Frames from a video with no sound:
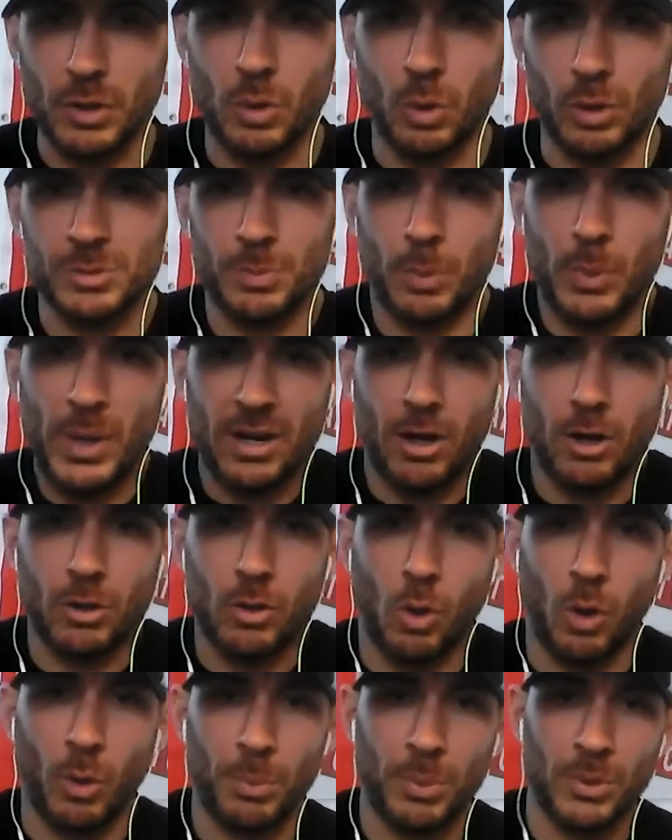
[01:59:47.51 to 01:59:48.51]
the course. We had
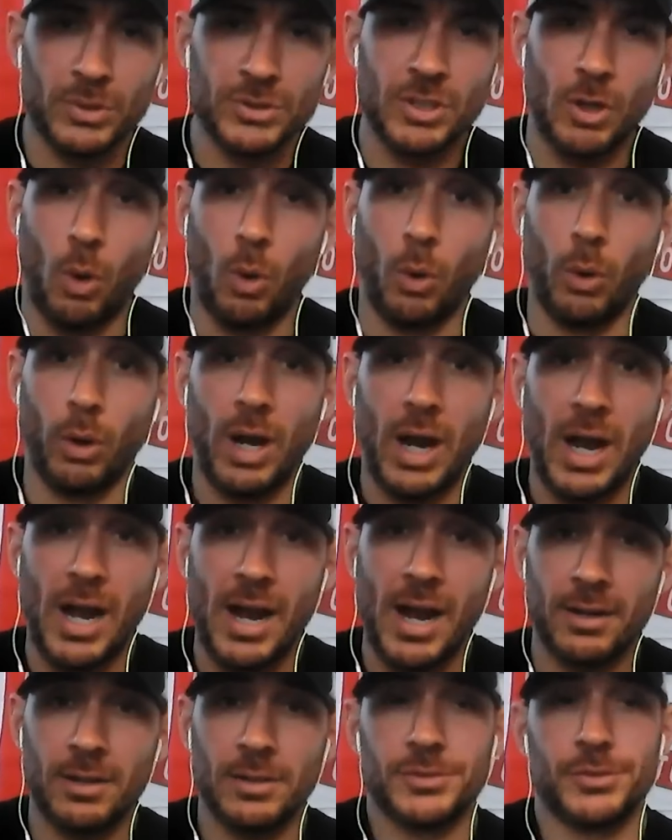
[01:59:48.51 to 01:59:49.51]
all corporals or
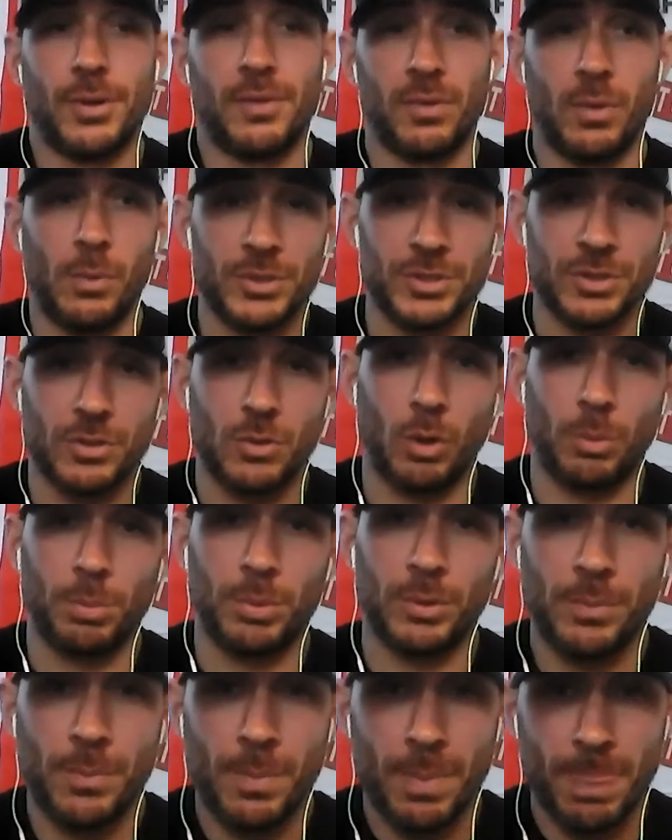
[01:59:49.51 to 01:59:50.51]
higher. So everyone was a
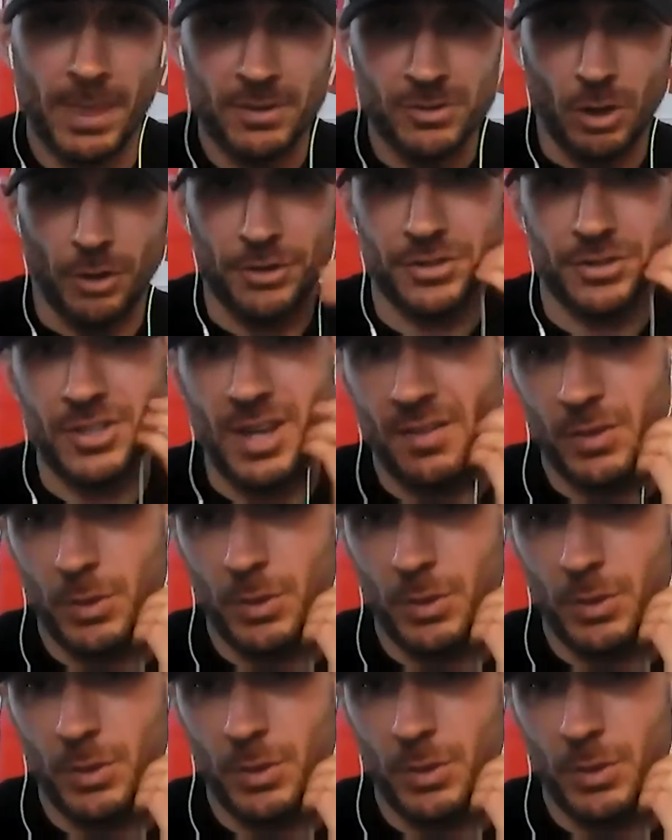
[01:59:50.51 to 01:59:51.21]
corporal. All this